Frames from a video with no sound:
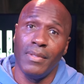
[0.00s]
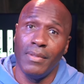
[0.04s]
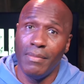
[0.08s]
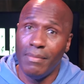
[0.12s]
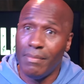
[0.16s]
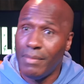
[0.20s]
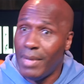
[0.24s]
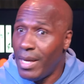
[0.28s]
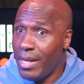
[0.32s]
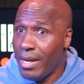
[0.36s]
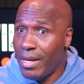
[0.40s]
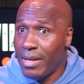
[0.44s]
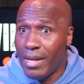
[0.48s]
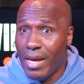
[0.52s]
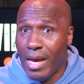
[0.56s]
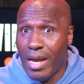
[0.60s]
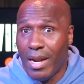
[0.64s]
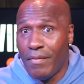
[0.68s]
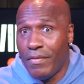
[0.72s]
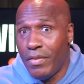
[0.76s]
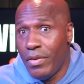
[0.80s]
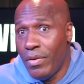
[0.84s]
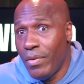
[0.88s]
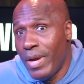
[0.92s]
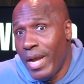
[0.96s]
Meaning that
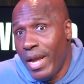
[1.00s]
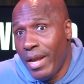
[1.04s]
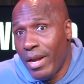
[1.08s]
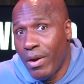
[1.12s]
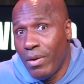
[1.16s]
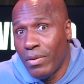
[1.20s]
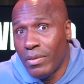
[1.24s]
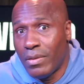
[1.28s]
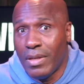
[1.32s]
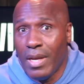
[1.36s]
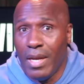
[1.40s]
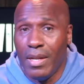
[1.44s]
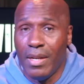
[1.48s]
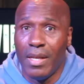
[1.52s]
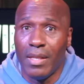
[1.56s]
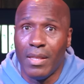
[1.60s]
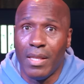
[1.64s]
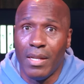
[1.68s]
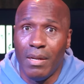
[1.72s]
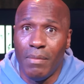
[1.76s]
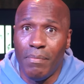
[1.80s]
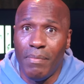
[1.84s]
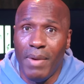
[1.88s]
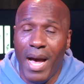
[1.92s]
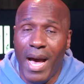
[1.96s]
if you ain't gonna say
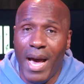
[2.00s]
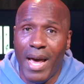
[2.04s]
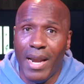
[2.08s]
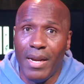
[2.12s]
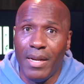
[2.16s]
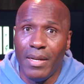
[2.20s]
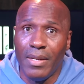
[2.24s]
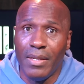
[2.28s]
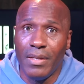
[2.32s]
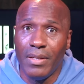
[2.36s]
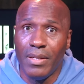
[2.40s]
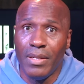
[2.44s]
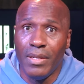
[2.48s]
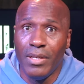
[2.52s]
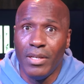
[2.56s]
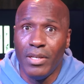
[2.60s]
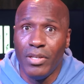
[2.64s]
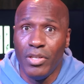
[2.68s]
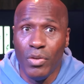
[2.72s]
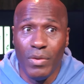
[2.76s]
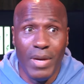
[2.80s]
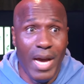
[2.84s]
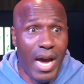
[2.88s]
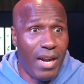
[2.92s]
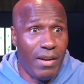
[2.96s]
nothing about it,
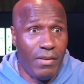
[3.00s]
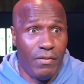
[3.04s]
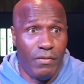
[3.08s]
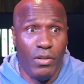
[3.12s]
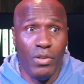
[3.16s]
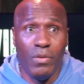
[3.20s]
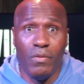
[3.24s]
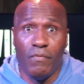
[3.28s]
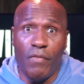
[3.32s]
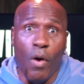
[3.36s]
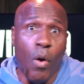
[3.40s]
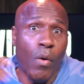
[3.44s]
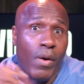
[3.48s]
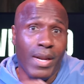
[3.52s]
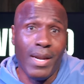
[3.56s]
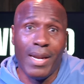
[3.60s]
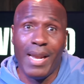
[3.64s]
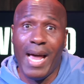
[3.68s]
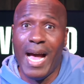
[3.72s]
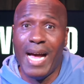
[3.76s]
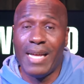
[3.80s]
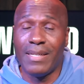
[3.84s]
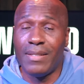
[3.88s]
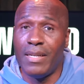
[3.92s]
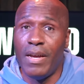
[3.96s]
you got you
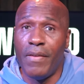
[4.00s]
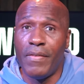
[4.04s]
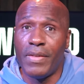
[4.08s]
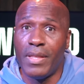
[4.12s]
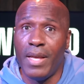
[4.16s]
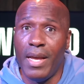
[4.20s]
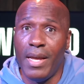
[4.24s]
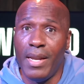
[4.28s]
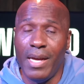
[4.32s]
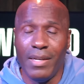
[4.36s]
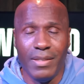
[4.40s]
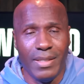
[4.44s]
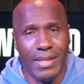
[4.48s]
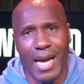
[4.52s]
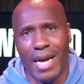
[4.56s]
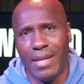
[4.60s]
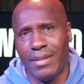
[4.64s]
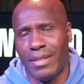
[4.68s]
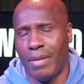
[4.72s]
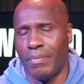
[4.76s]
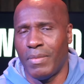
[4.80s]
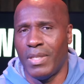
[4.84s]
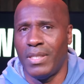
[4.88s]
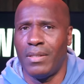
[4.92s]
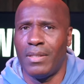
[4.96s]
vocalizing everything else. You got
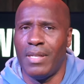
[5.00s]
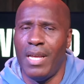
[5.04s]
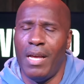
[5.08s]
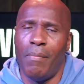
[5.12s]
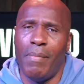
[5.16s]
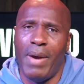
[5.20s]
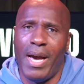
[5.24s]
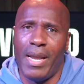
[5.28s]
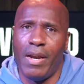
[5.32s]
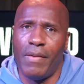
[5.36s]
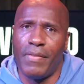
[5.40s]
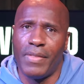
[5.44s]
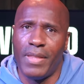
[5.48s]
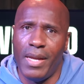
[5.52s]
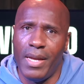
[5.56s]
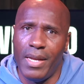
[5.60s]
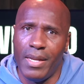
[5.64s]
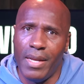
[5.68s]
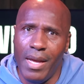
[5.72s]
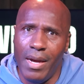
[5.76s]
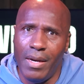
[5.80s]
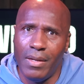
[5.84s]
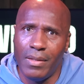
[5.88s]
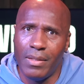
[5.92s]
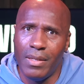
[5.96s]
something to say about everything
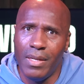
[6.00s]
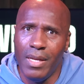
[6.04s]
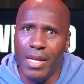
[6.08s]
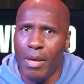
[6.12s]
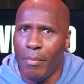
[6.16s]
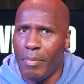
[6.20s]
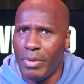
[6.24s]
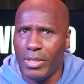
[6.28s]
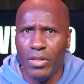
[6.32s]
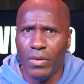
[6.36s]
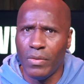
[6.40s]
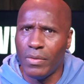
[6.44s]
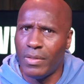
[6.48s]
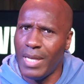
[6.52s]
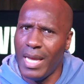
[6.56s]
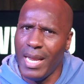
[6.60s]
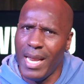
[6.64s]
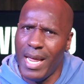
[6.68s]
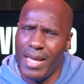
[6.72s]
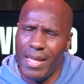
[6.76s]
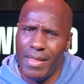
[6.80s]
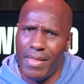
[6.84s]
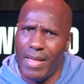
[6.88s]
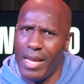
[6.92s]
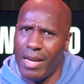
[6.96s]
else, but you don't say
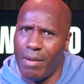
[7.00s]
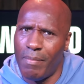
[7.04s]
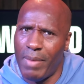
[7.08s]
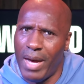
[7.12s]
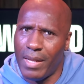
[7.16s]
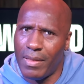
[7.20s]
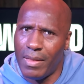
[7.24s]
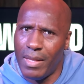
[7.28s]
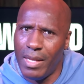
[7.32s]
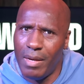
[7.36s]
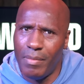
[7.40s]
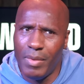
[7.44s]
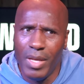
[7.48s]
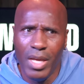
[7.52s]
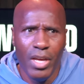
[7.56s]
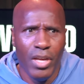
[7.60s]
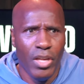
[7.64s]
anything about them.